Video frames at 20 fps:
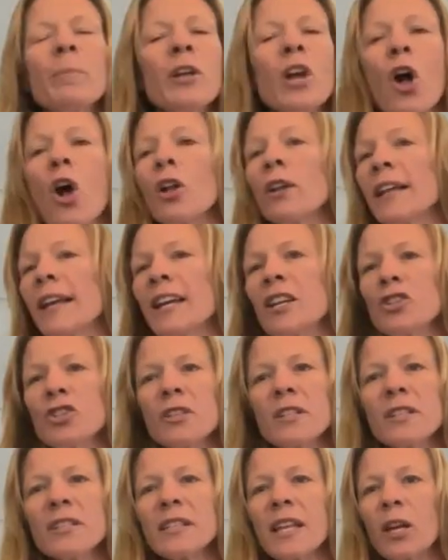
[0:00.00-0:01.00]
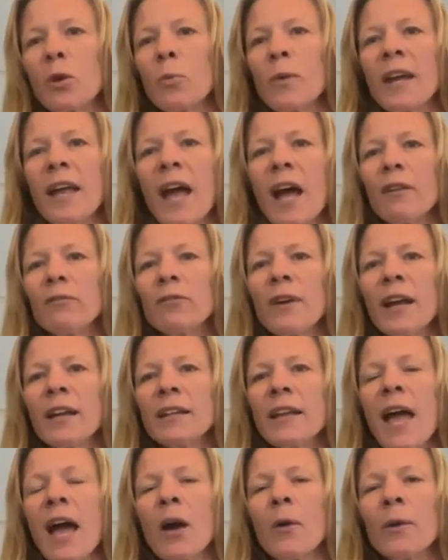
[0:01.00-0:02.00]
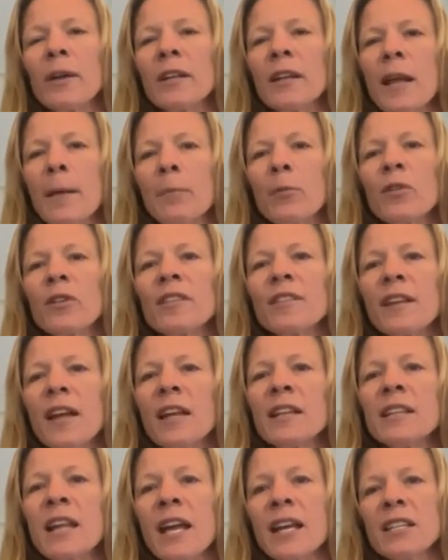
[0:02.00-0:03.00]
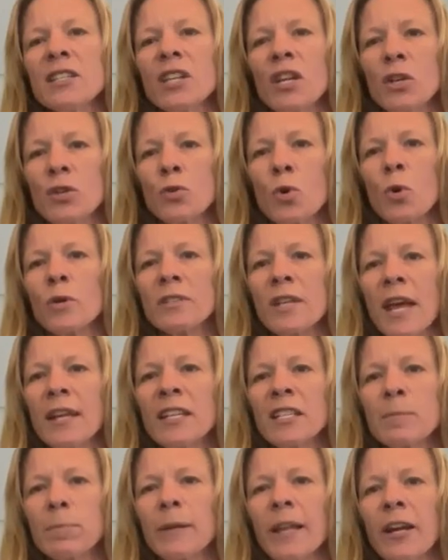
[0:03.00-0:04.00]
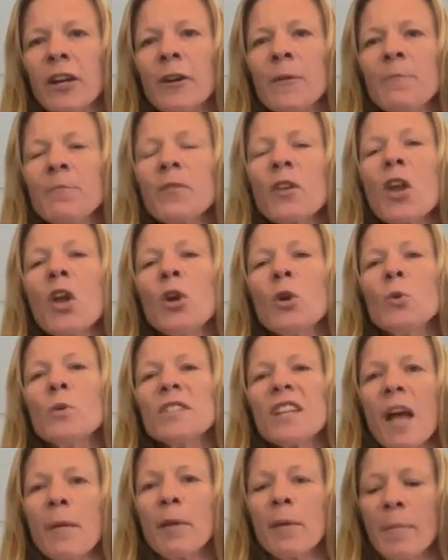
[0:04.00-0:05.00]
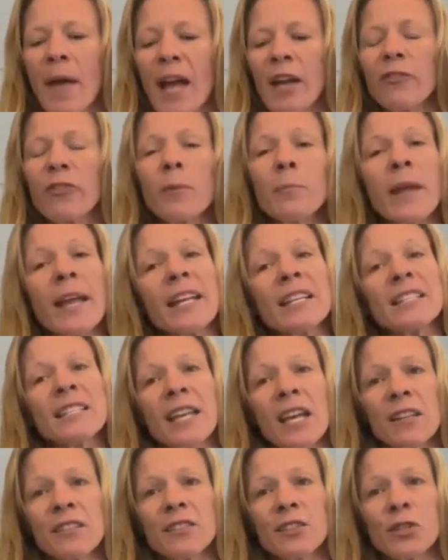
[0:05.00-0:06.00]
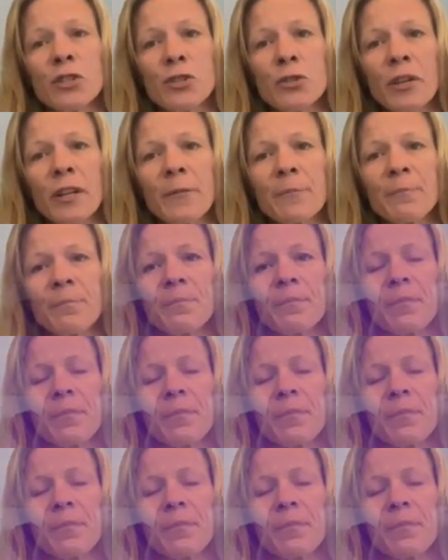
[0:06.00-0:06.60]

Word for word: be all ages. Like we have right now in Naples, a 19 year old tennis player who is coming back from ACL surgery.